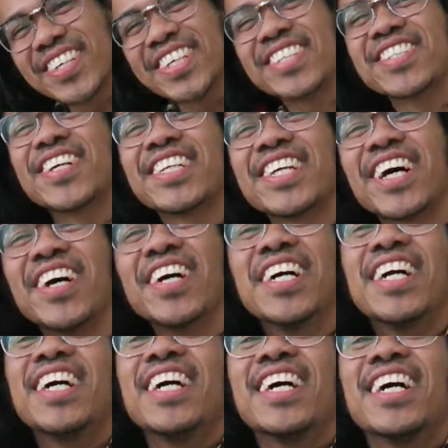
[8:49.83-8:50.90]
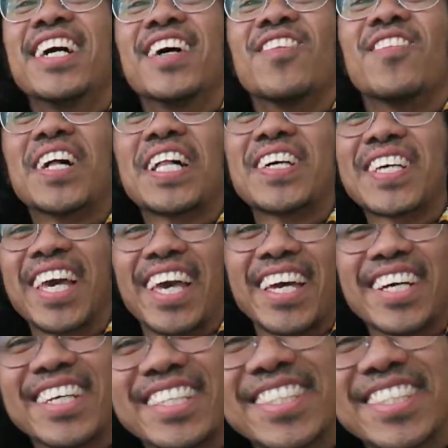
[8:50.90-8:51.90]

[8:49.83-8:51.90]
crazy right now. Well, okay,